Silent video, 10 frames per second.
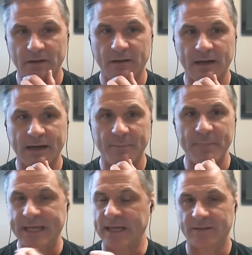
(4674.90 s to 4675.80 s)
uh,
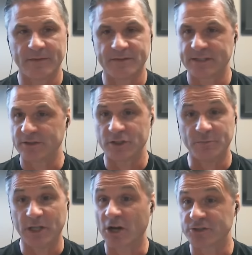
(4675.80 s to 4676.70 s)
making the steering tube
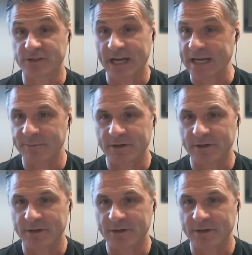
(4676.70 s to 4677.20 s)
larger diameter.